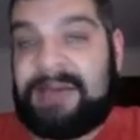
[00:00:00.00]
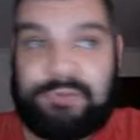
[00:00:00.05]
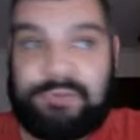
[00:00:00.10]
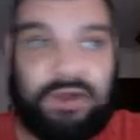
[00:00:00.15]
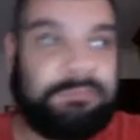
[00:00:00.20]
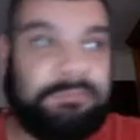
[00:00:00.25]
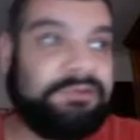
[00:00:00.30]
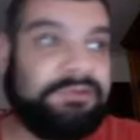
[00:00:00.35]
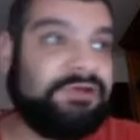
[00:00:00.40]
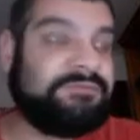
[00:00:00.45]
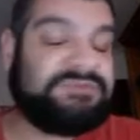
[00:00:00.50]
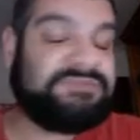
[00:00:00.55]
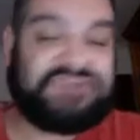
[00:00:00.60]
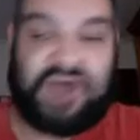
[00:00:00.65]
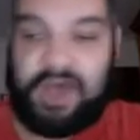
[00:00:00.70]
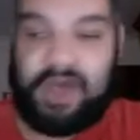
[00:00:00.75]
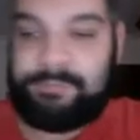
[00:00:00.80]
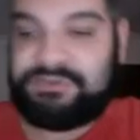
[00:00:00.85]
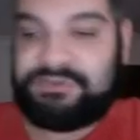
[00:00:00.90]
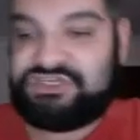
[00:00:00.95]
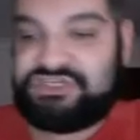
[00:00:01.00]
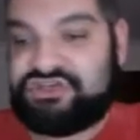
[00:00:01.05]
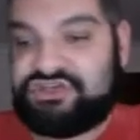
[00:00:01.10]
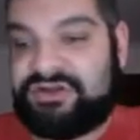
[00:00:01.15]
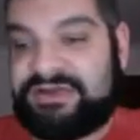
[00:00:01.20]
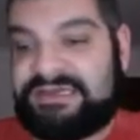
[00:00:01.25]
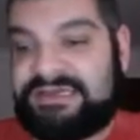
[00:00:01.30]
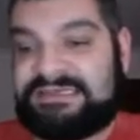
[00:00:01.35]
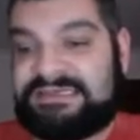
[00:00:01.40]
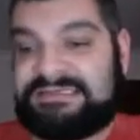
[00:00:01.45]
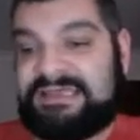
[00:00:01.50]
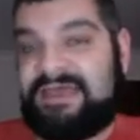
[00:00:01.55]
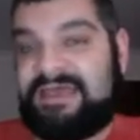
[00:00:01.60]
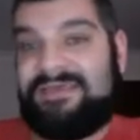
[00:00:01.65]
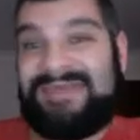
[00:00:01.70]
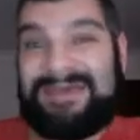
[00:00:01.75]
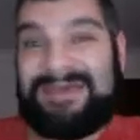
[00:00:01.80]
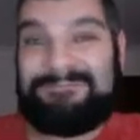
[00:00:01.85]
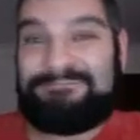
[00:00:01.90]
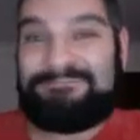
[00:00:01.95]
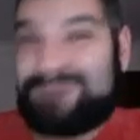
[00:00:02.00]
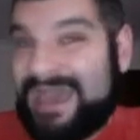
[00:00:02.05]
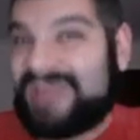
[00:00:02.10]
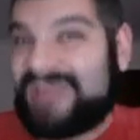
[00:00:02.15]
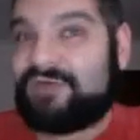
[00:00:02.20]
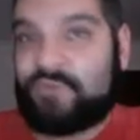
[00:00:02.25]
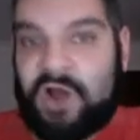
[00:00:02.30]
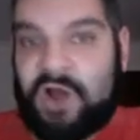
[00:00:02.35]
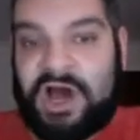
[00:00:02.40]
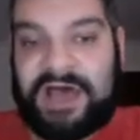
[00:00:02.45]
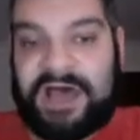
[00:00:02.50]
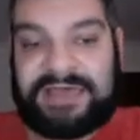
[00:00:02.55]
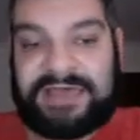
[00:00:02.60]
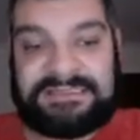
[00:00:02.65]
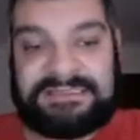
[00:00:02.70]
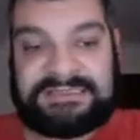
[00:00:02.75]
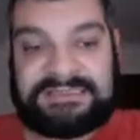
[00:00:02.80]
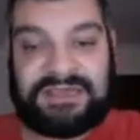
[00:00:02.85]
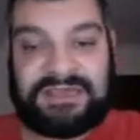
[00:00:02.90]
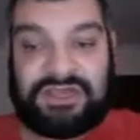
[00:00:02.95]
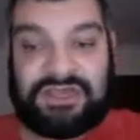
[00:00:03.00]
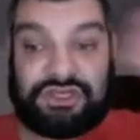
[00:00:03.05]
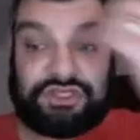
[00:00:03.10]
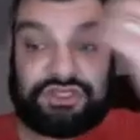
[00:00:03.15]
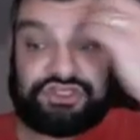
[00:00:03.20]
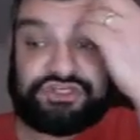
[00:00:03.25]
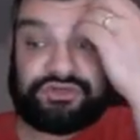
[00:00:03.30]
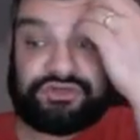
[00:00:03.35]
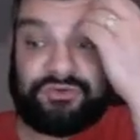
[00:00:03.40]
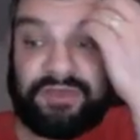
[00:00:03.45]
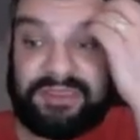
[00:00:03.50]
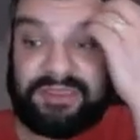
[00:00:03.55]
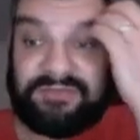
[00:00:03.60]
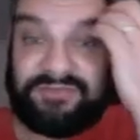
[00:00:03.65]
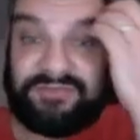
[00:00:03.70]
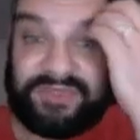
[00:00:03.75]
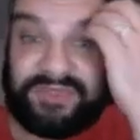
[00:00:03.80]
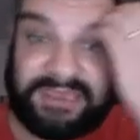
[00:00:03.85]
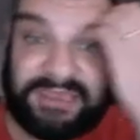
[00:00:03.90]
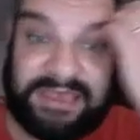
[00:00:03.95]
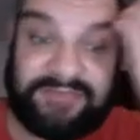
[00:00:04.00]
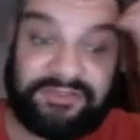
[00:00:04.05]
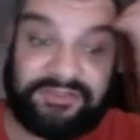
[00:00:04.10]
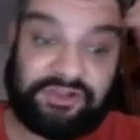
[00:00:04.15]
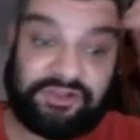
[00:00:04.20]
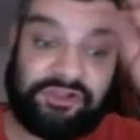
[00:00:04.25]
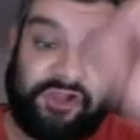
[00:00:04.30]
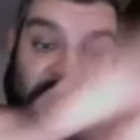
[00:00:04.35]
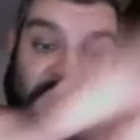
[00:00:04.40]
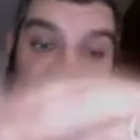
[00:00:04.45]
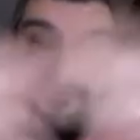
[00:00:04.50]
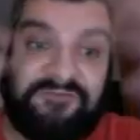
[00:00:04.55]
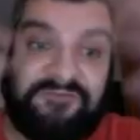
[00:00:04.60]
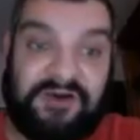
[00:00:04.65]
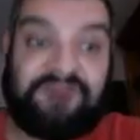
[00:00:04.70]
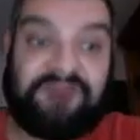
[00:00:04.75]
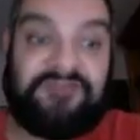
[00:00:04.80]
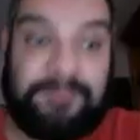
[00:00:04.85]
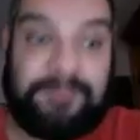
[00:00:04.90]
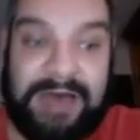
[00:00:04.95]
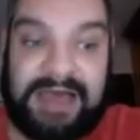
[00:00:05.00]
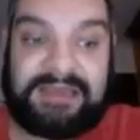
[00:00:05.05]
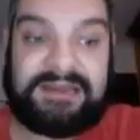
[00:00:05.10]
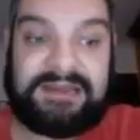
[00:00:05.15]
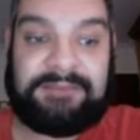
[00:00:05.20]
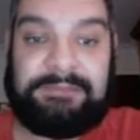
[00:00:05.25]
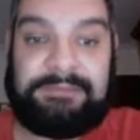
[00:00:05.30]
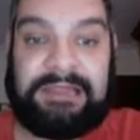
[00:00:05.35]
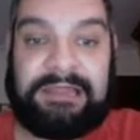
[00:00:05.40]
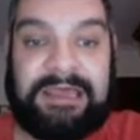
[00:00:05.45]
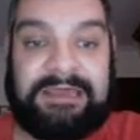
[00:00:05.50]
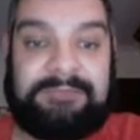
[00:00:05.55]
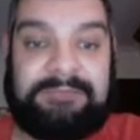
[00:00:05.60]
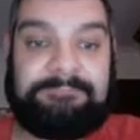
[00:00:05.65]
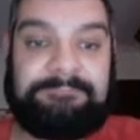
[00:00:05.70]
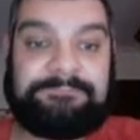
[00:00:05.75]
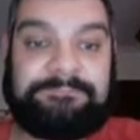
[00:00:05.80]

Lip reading: problems, opportunities that may arise during the life of the marketing plan.